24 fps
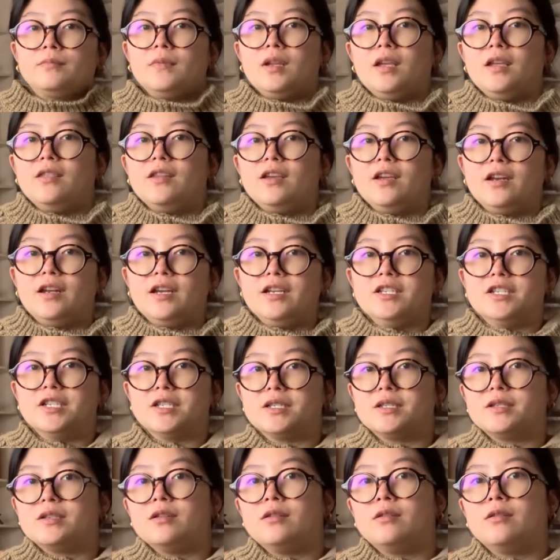And then I
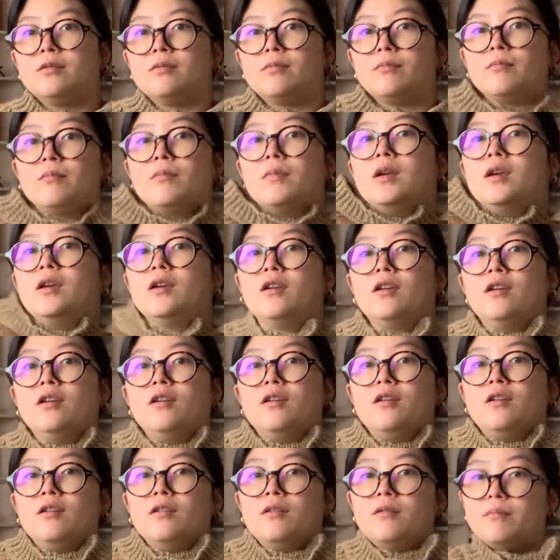just
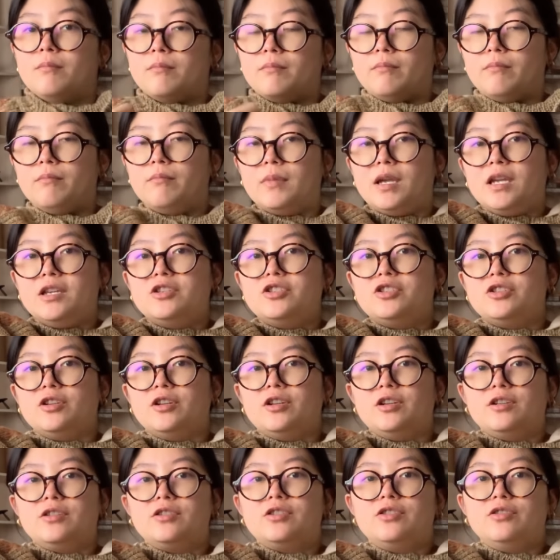made
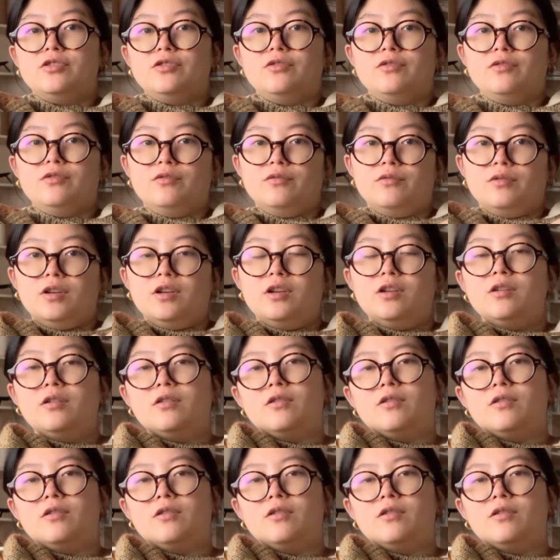sure to